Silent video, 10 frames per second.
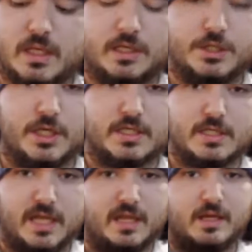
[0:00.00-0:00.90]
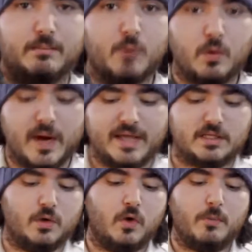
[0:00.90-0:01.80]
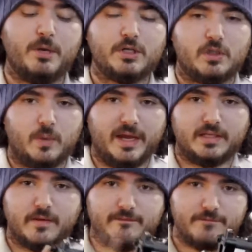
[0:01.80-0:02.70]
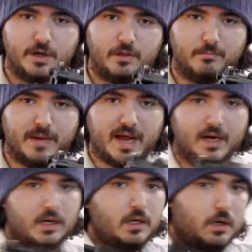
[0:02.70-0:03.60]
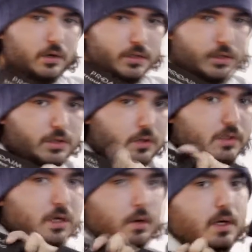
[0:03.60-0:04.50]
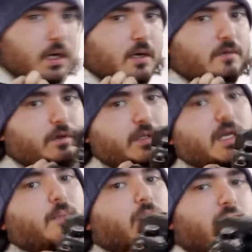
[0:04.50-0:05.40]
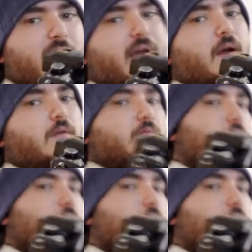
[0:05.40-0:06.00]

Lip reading: just either more weight or push the weight further back onto your shoulder. So for example, right now